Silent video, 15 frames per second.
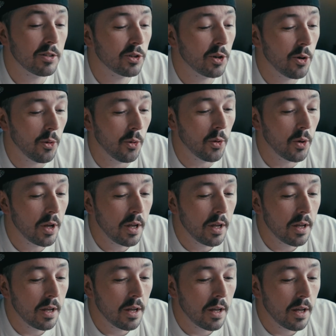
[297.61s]
So
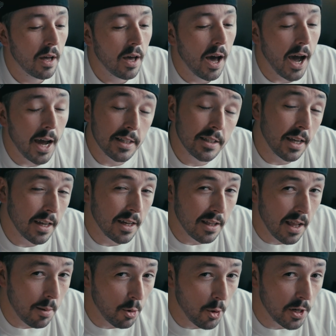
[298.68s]
I take
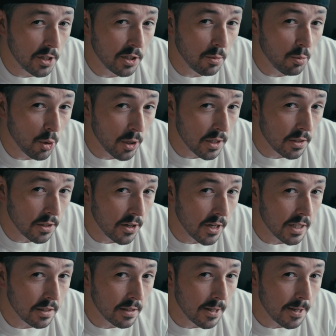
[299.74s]
collaboration pretty
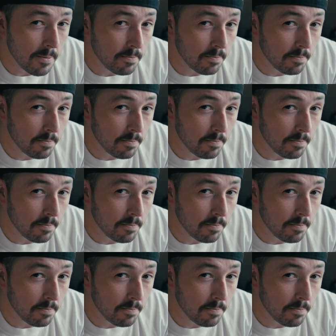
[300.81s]
seriously.